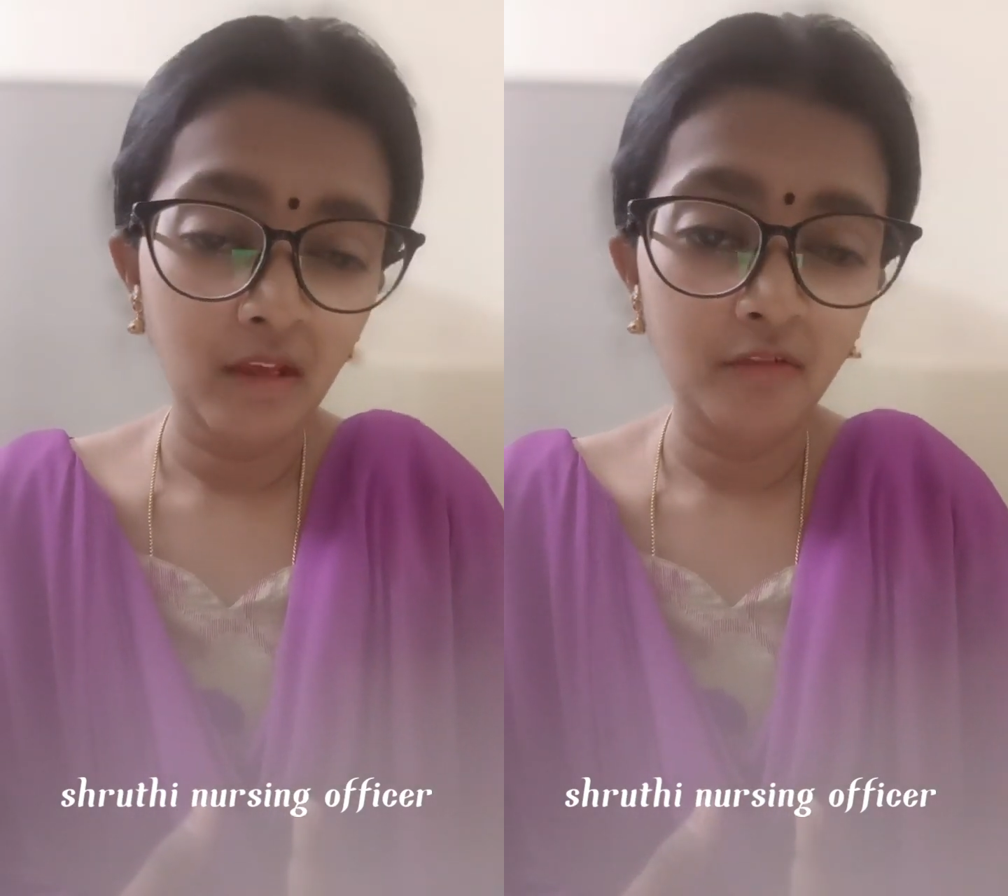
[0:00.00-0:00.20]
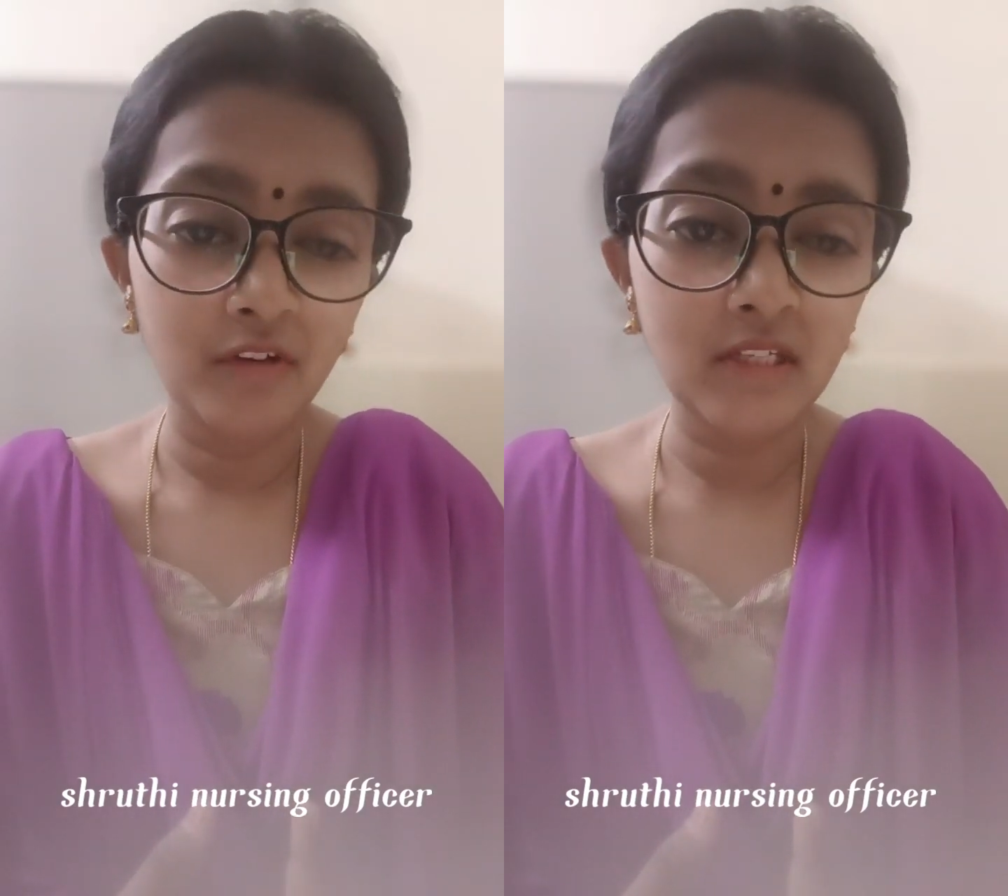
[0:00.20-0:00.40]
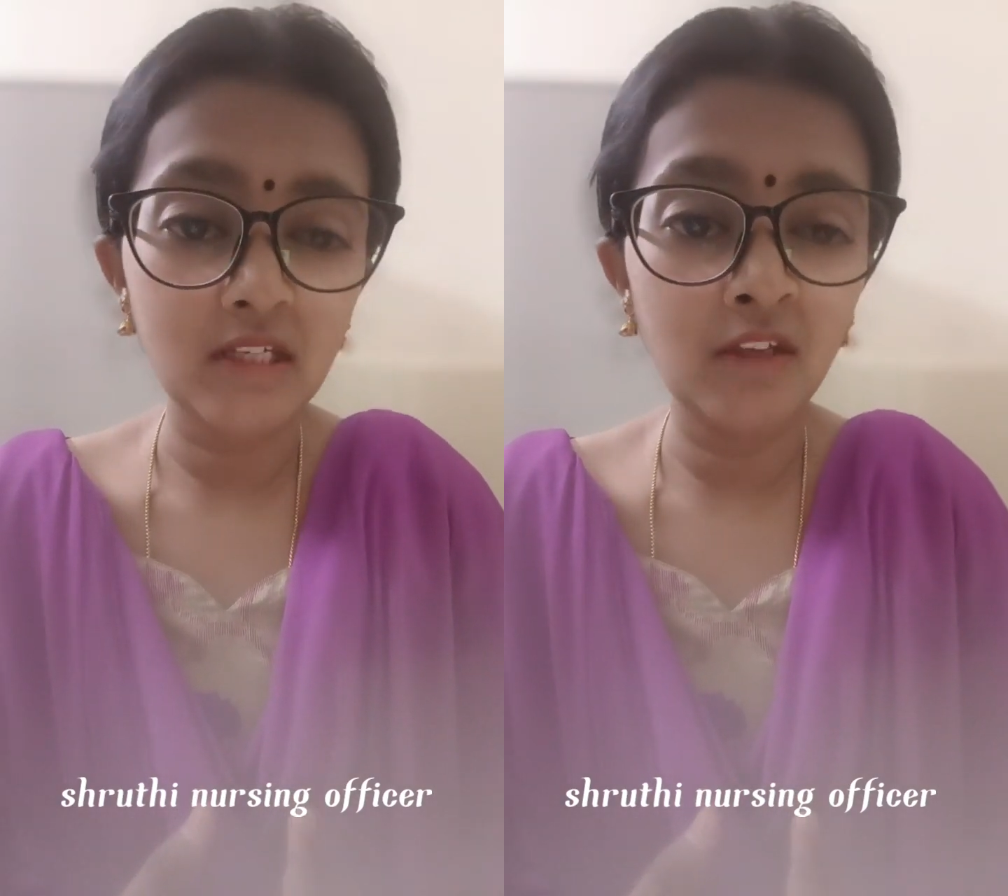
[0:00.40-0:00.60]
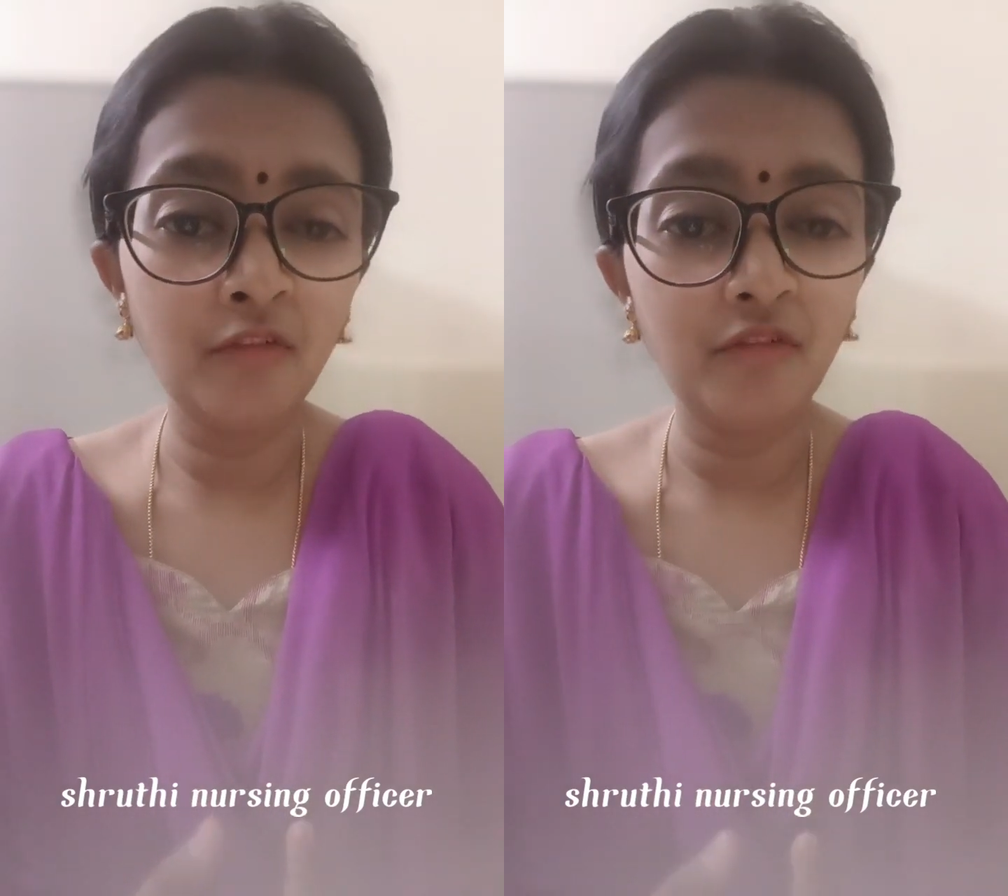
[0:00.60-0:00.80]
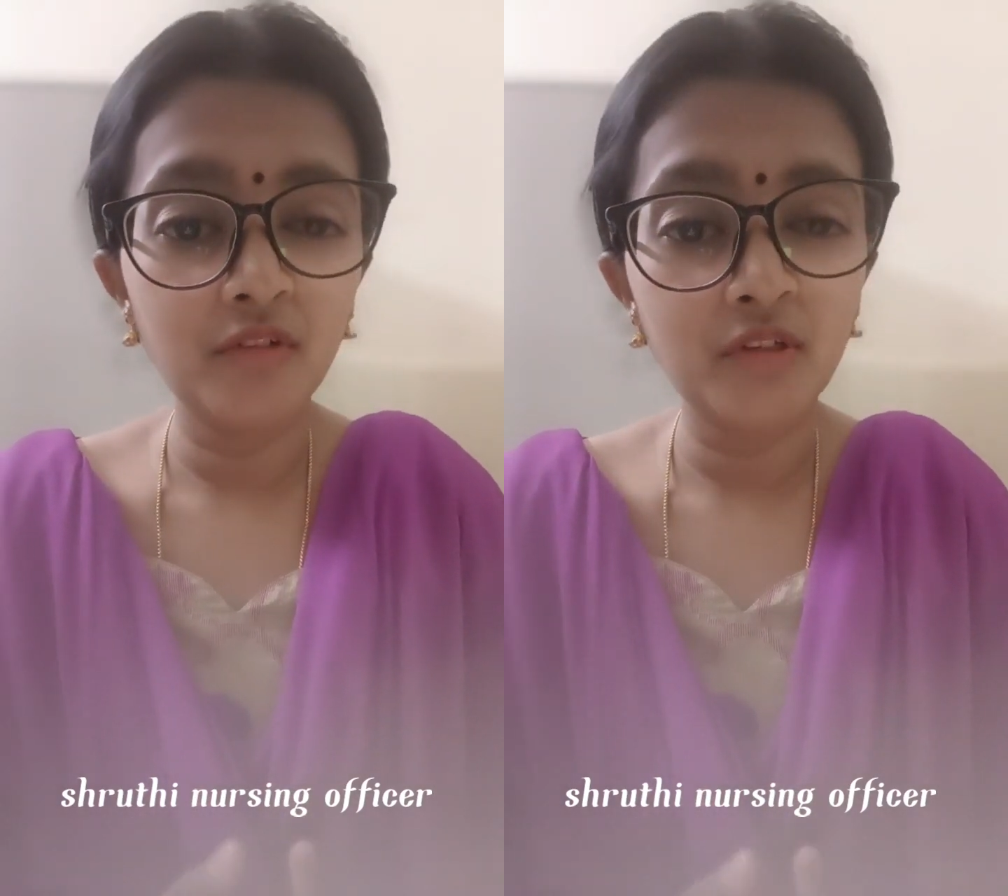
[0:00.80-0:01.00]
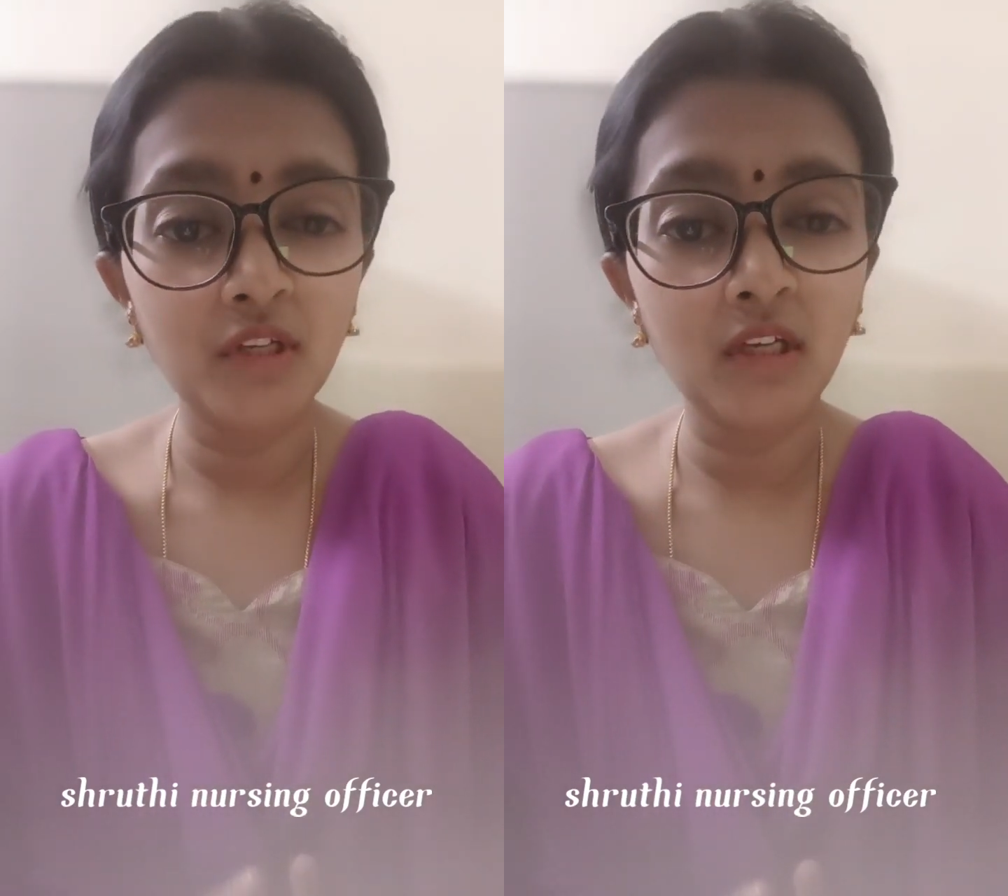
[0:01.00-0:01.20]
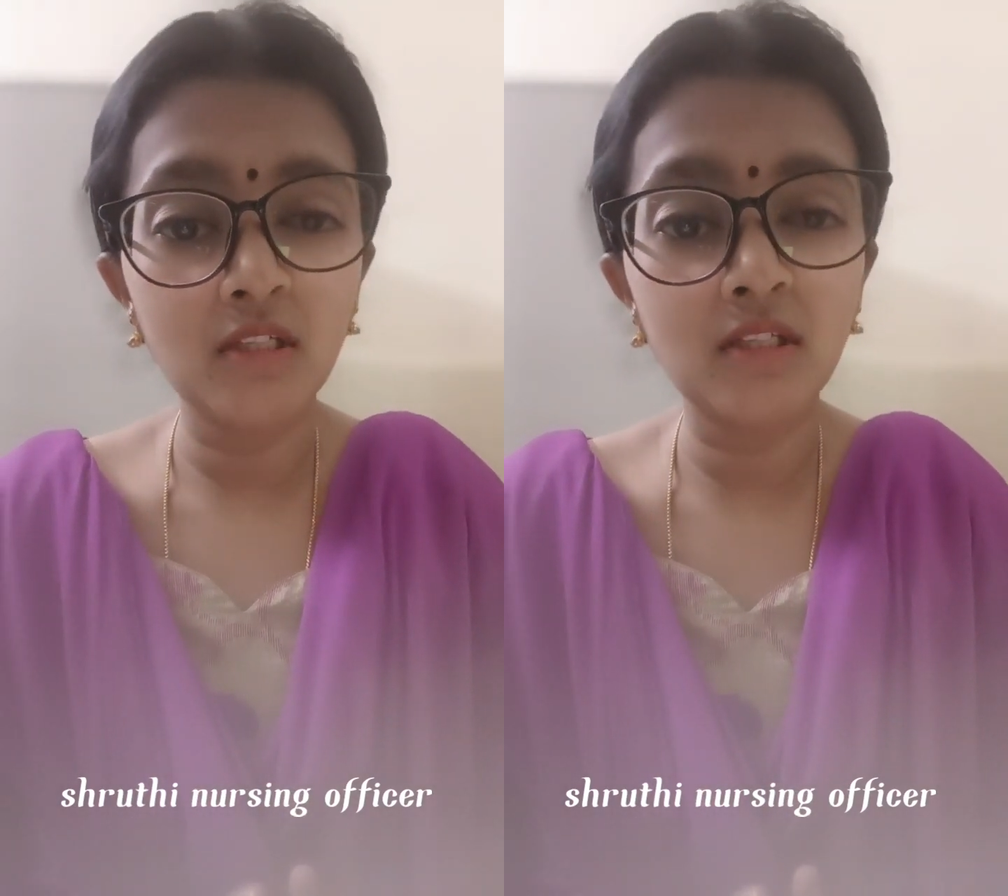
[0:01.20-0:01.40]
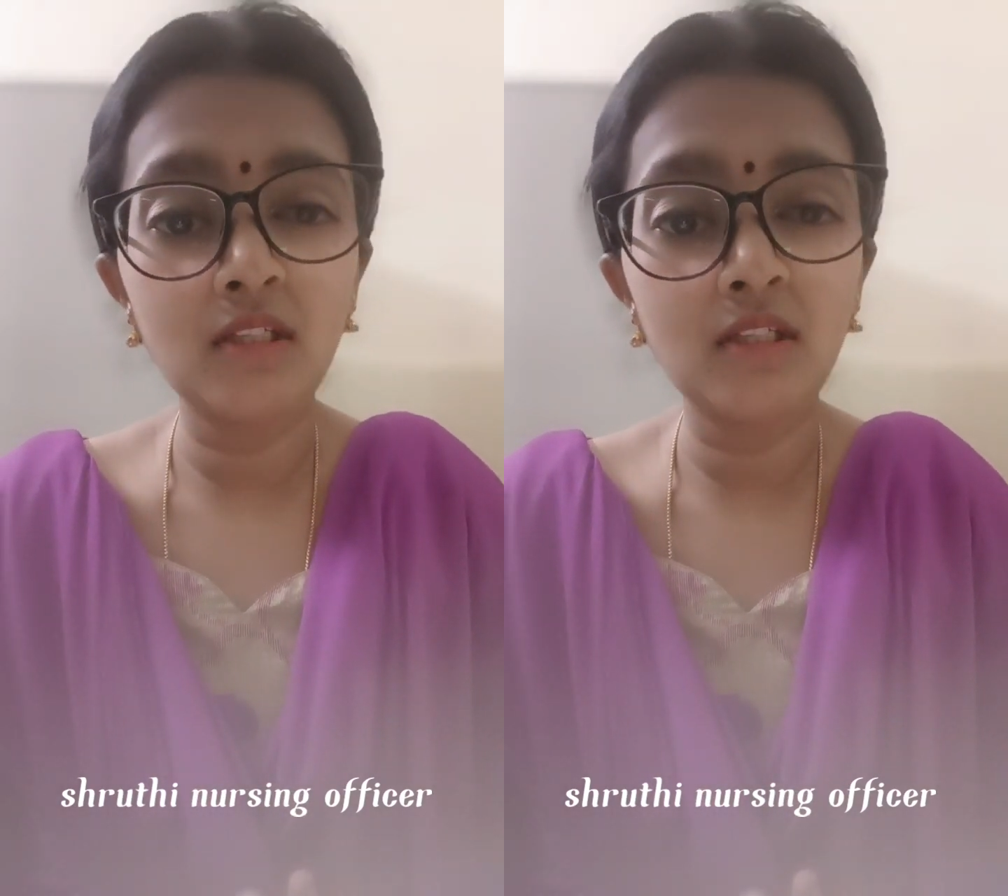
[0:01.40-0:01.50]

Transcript: first, if she is